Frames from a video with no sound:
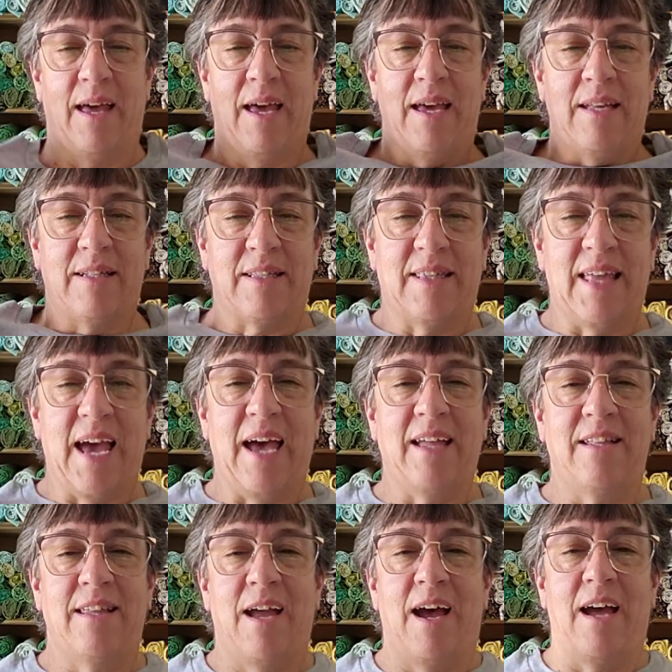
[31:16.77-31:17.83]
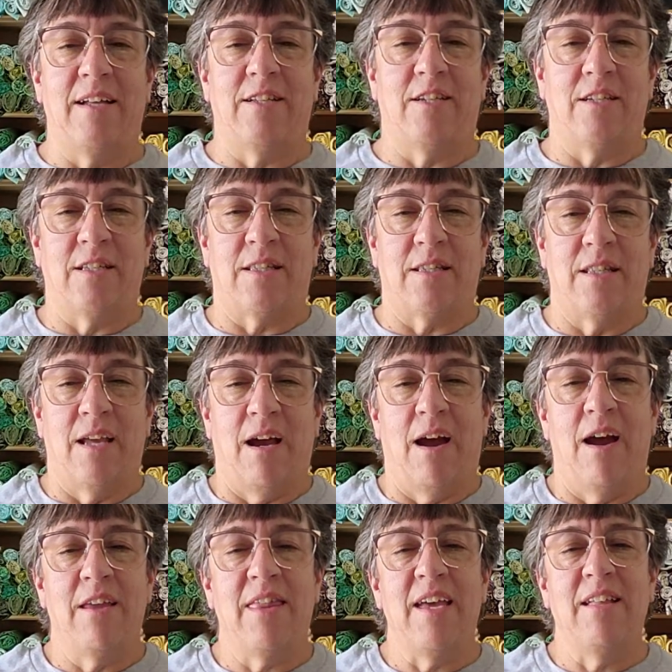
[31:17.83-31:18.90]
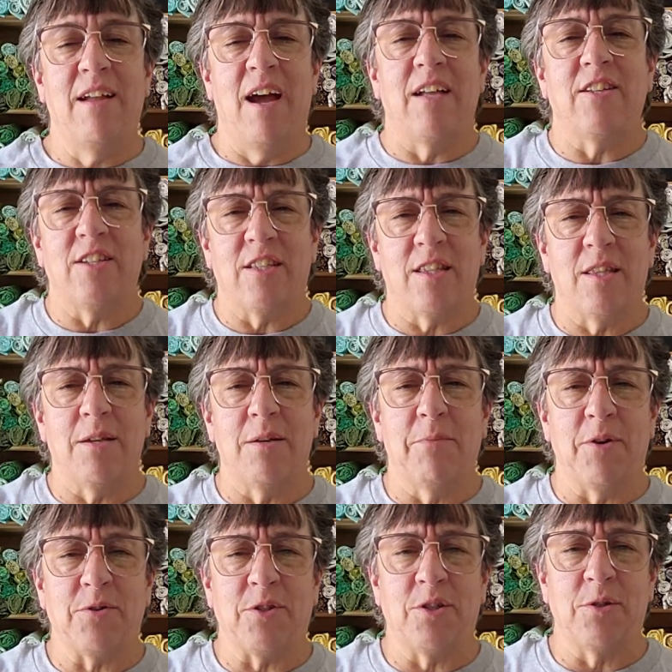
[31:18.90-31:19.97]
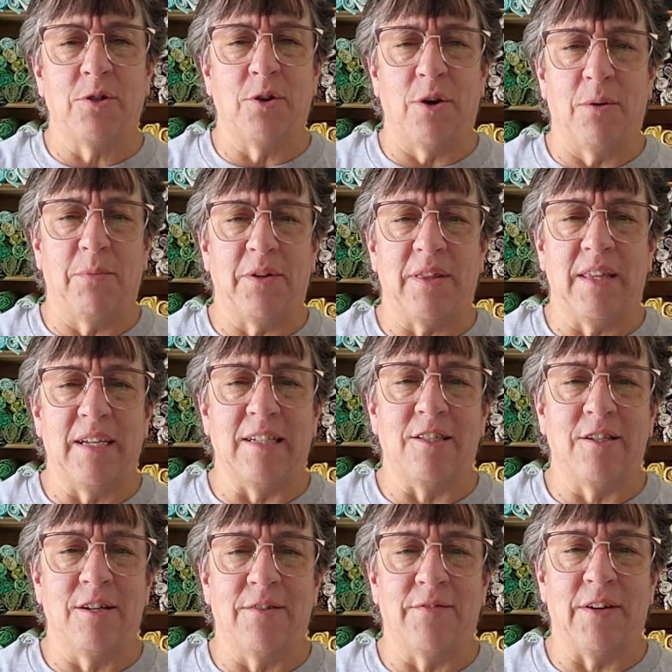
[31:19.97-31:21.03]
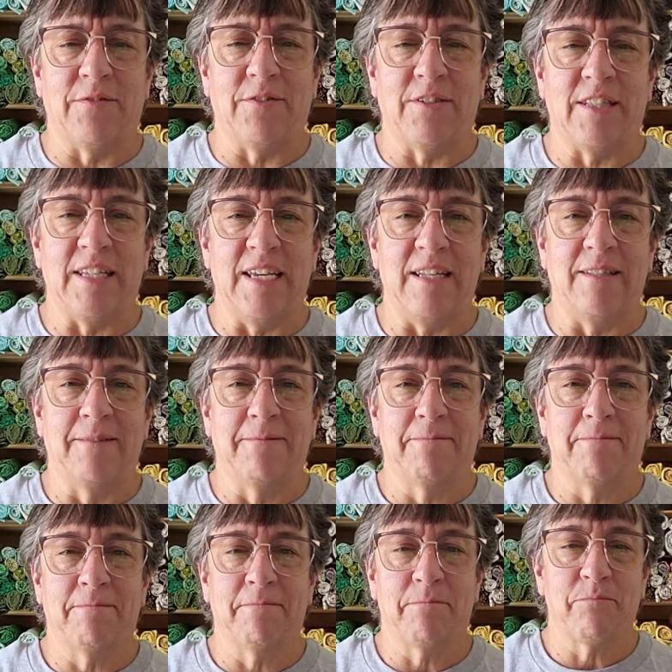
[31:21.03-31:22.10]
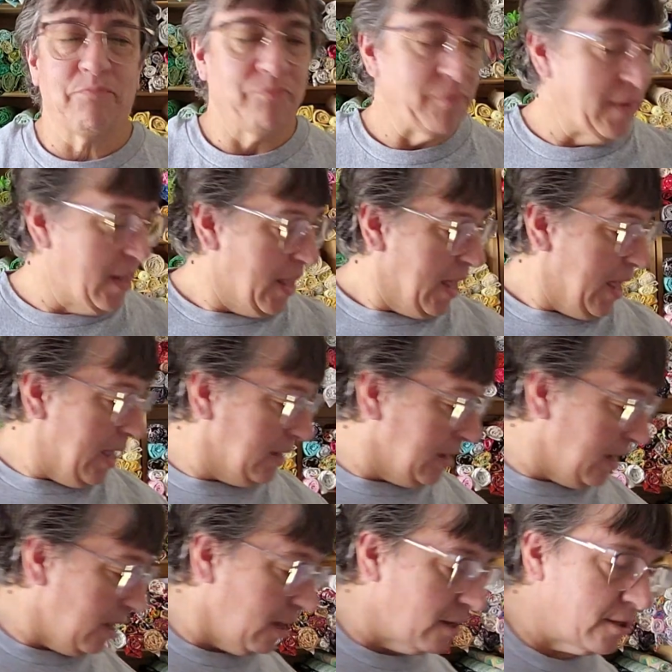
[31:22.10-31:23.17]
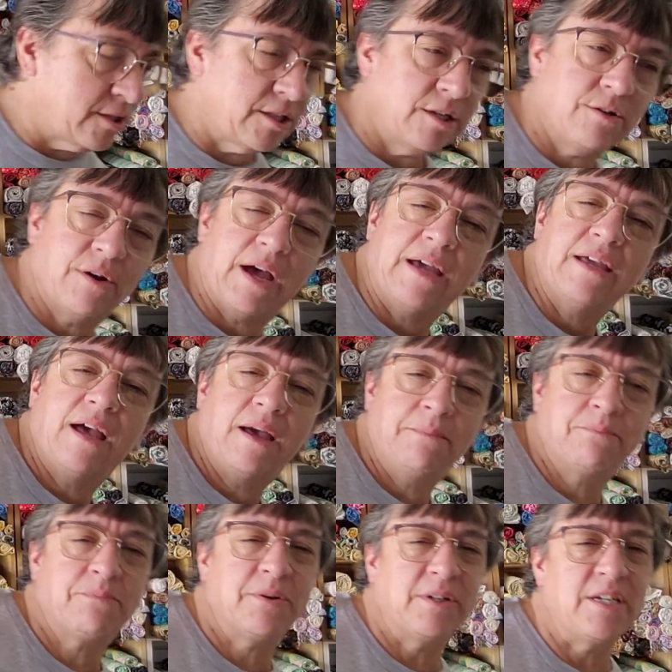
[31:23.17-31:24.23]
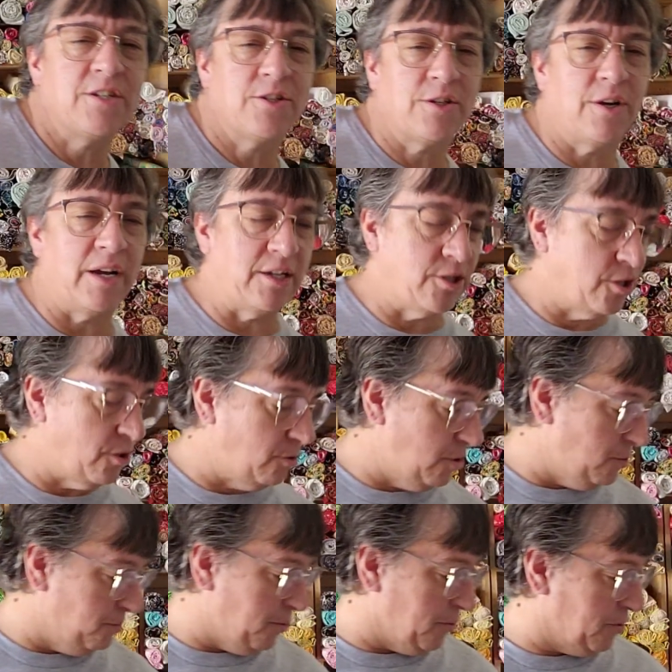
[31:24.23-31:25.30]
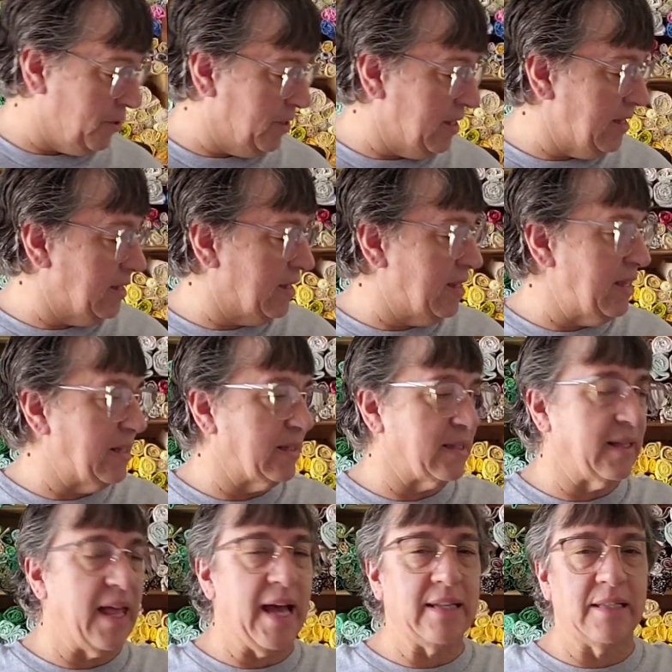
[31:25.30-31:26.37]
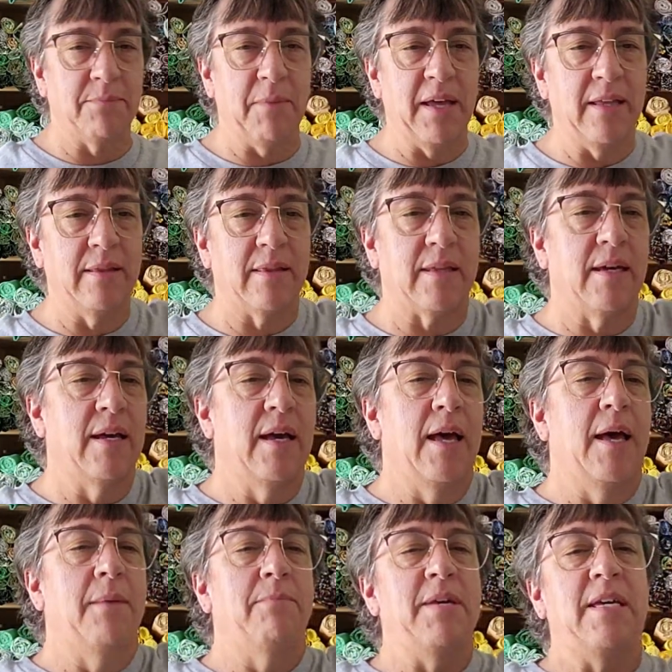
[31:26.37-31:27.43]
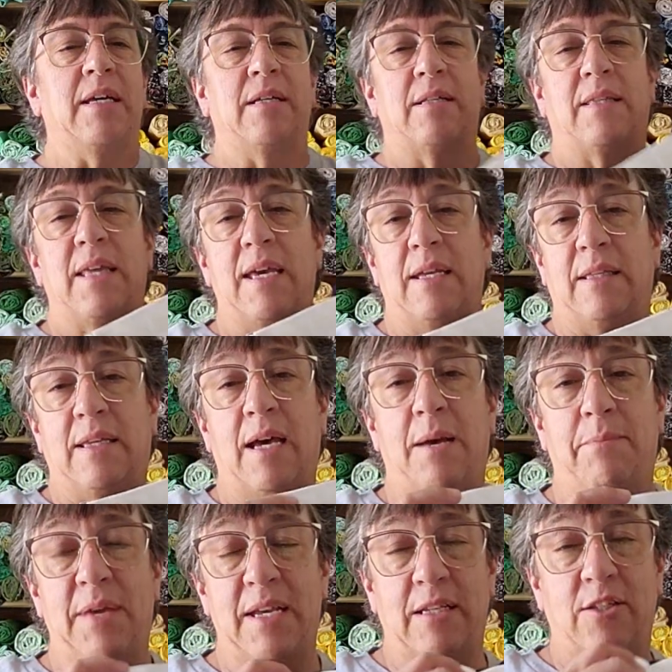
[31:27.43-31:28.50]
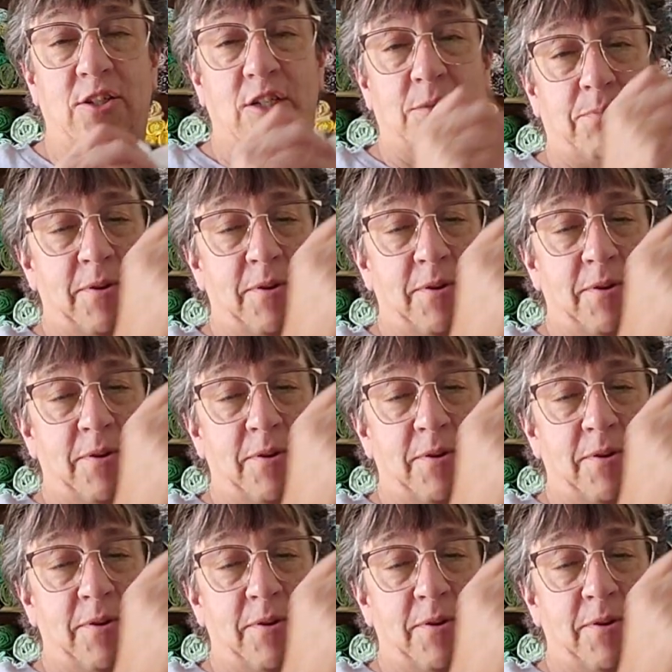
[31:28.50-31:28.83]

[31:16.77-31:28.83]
Is that not just, are they not just the most adorable things you have ever seen? And I also, I'm pretty sure I showed you both of these things last month because they had come in just